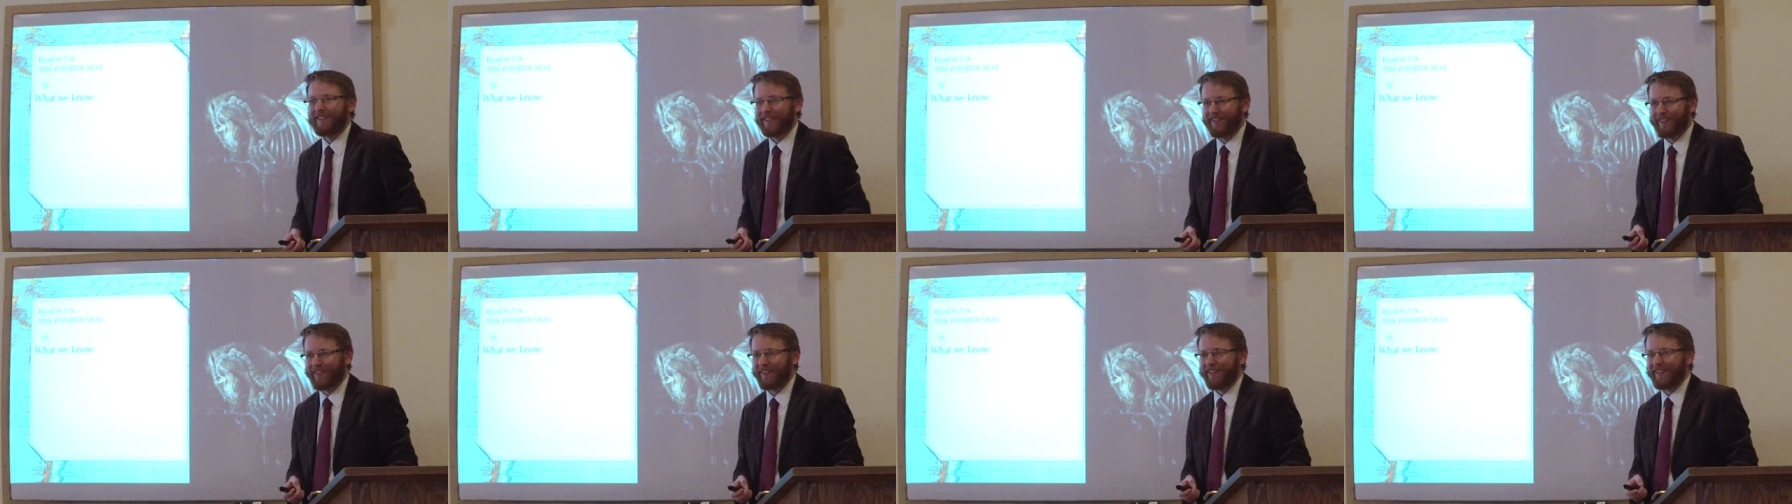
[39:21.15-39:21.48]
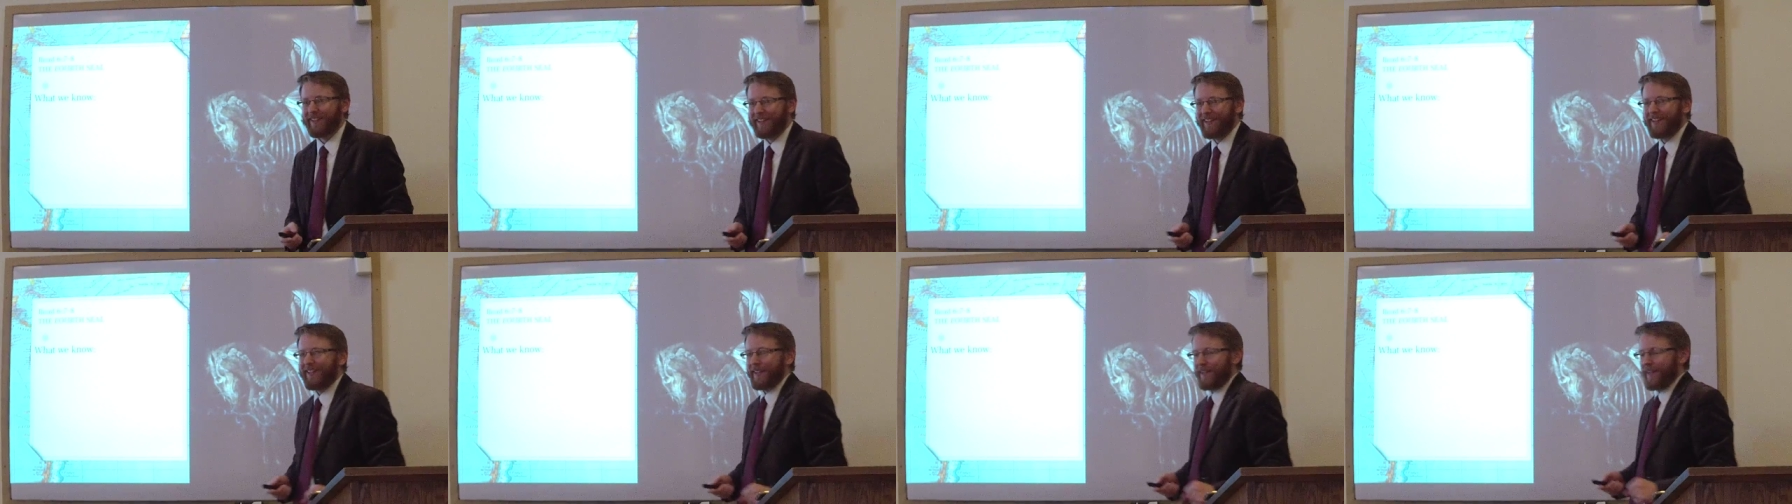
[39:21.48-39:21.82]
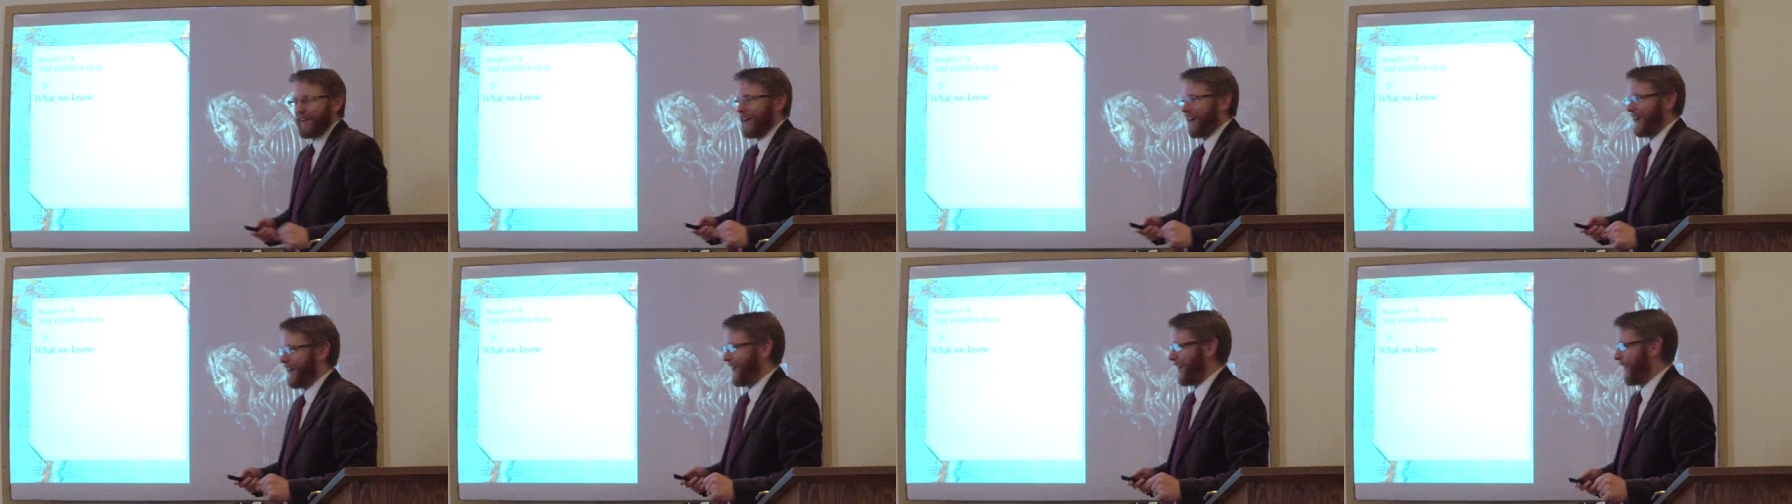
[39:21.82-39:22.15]
Good.
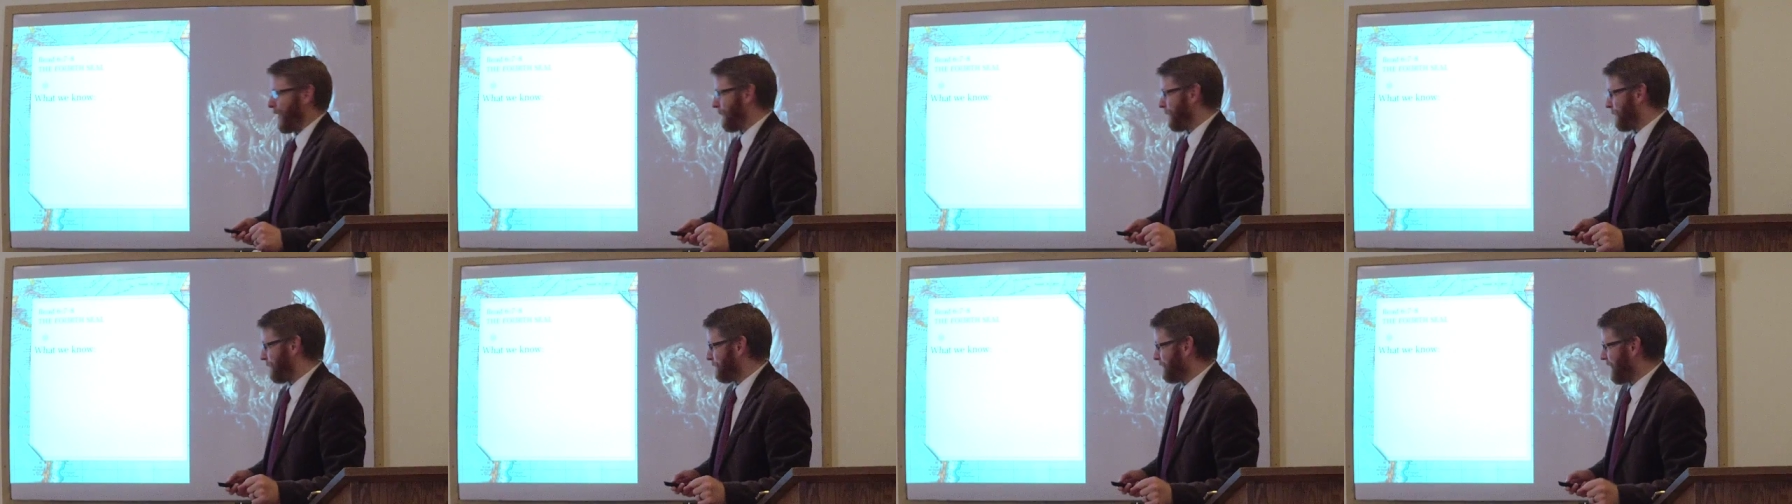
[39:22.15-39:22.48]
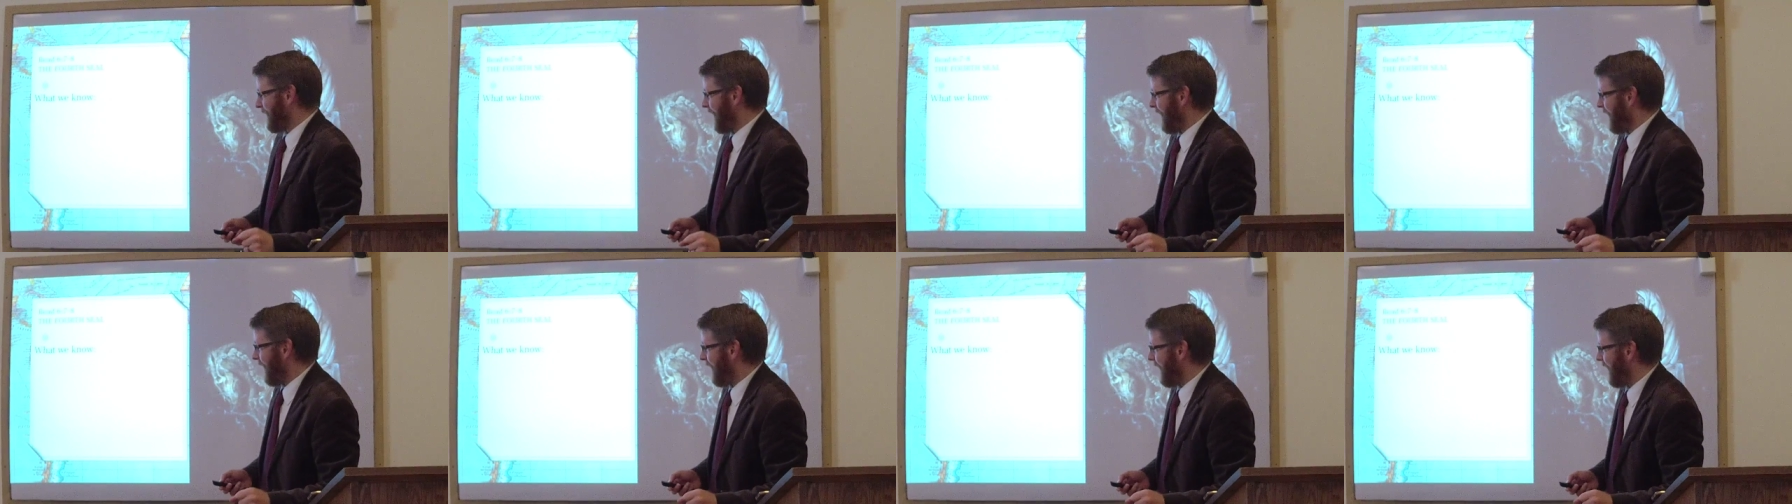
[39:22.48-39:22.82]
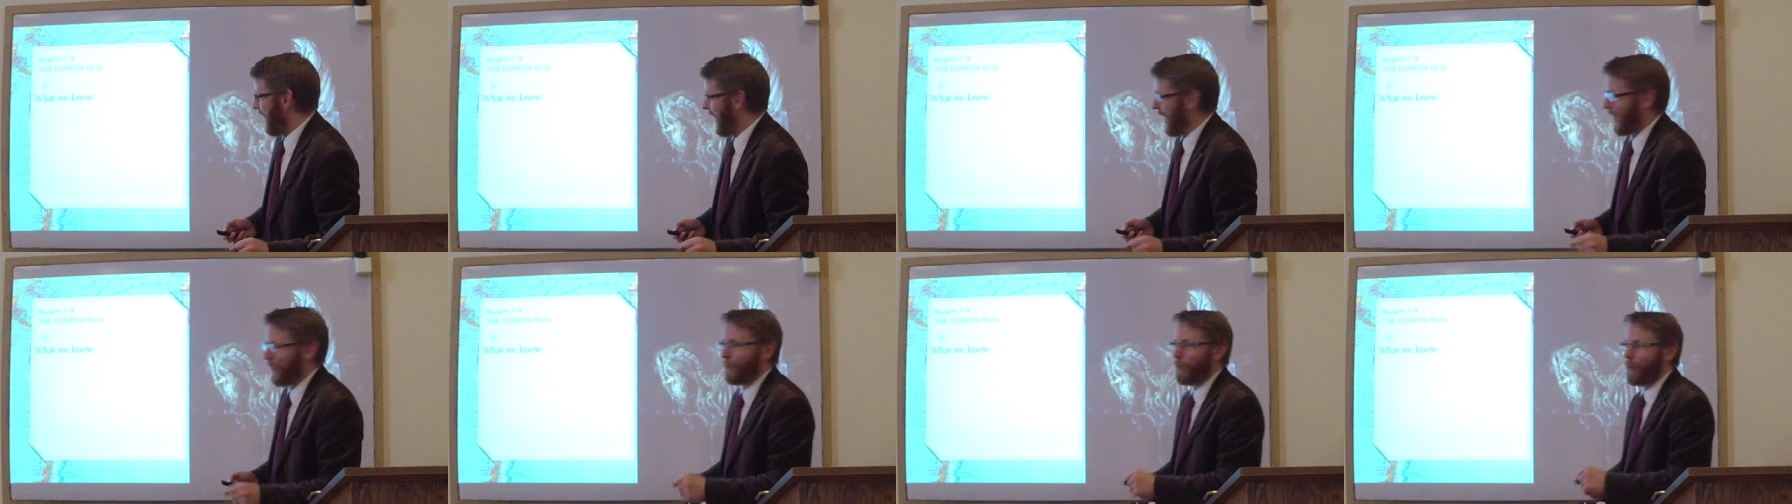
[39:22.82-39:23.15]
Um,
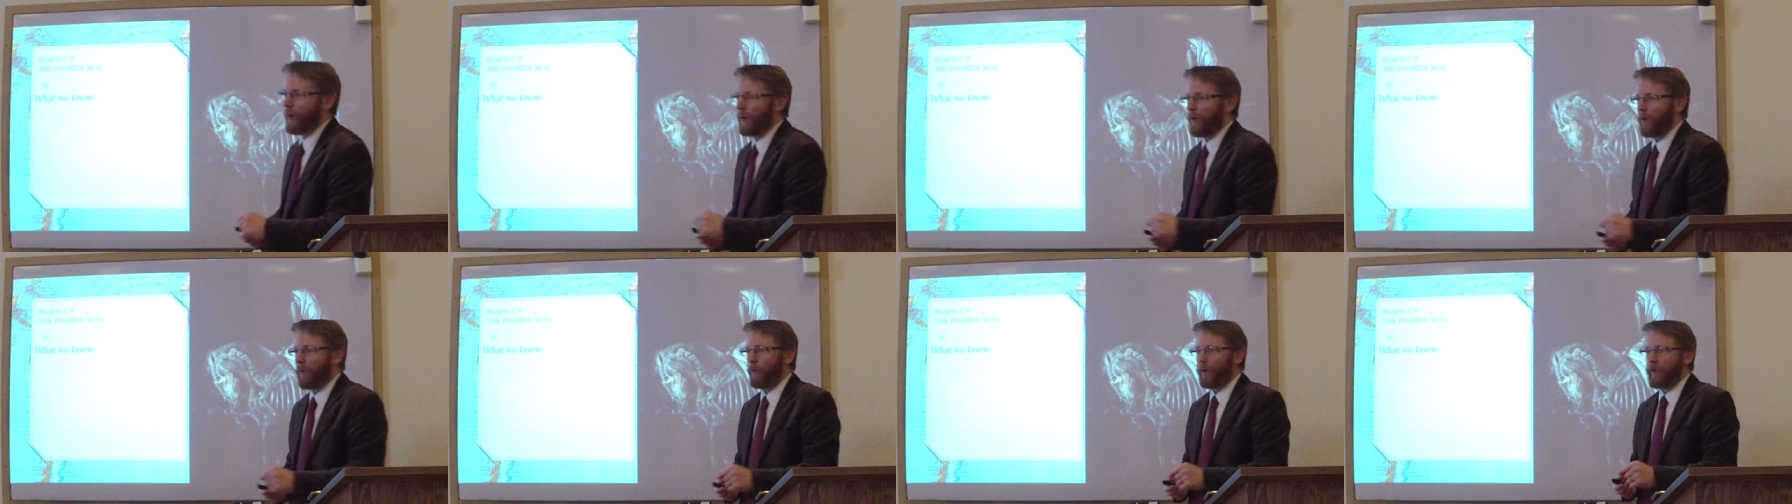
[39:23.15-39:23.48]
and we,